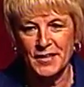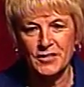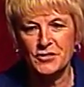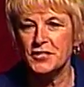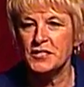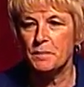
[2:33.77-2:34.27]
and
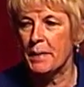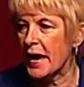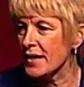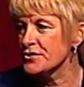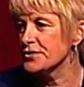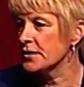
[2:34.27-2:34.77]
she's
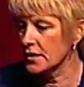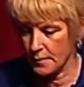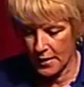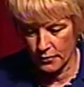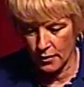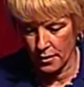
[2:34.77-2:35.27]
passionate
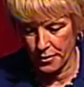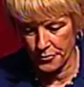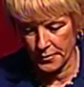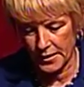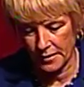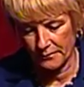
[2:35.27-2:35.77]
about all
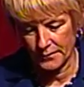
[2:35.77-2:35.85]
three.